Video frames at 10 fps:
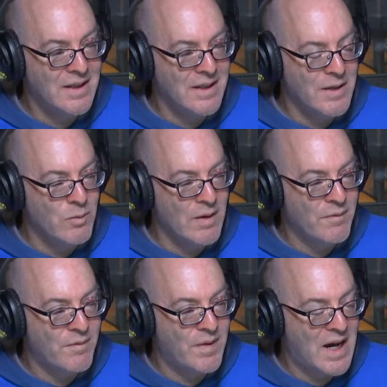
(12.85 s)
He won
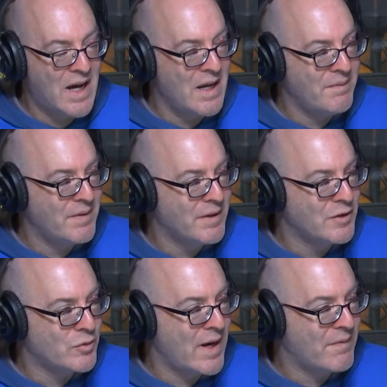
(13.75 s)
5
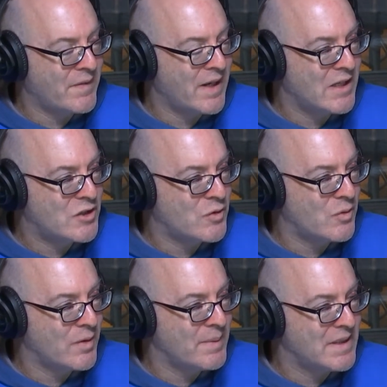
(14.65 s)
DraftKings
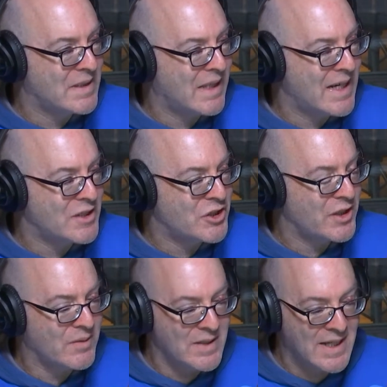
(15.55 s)
tournaments last
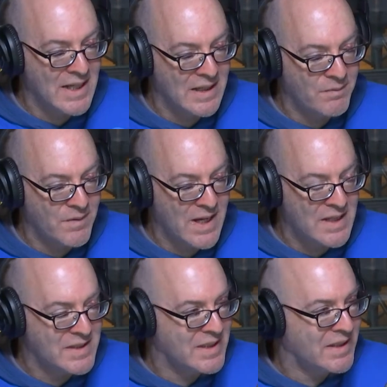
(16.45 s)
year in daily
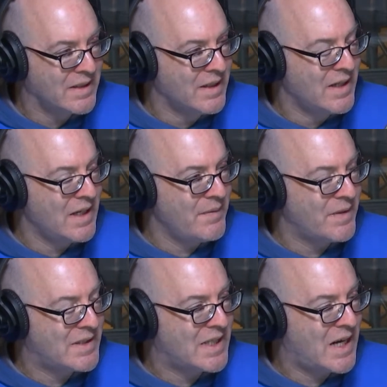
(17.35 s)
fantasy.
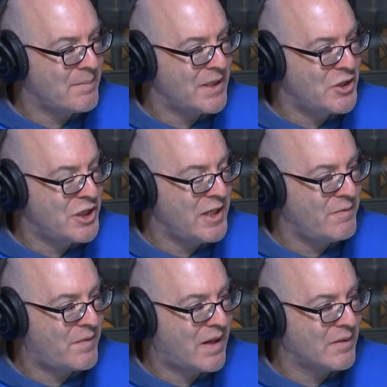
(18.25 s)
Even Tommy G
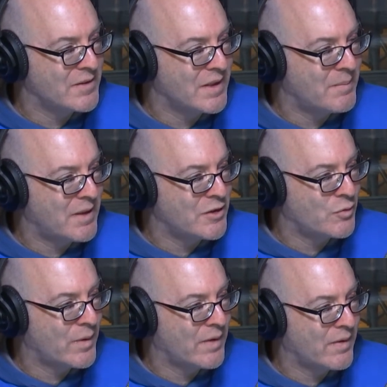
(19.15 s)
follows him on
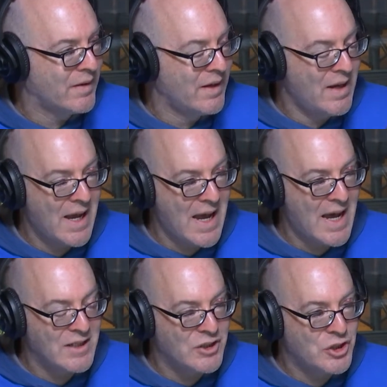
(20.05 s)
Twitter
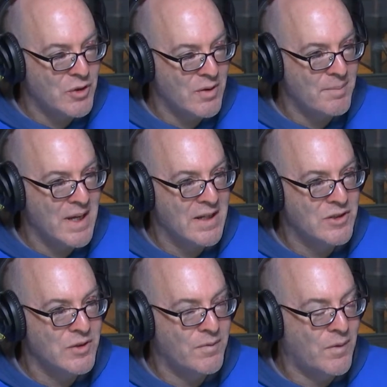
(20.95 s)
at
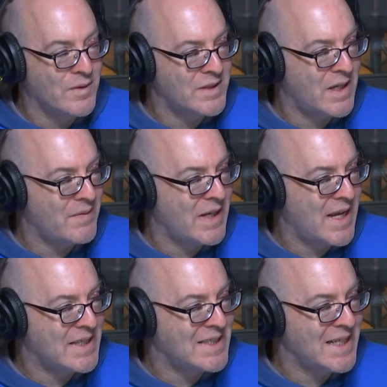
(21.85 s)

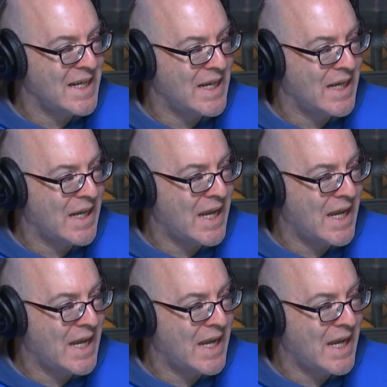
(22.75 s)
SeanMan247,